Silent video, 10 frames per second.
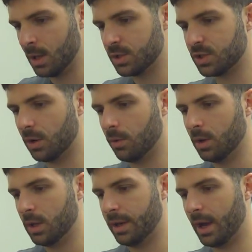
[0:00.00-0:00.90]

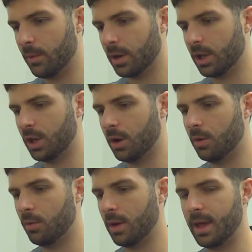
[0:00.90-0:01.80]
So now we're going to
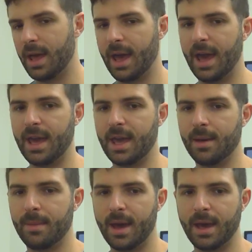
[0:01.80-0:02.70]
go A,
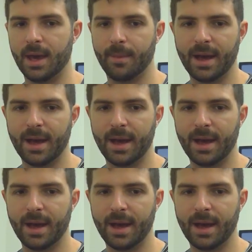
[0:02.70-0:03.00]
M, A, M.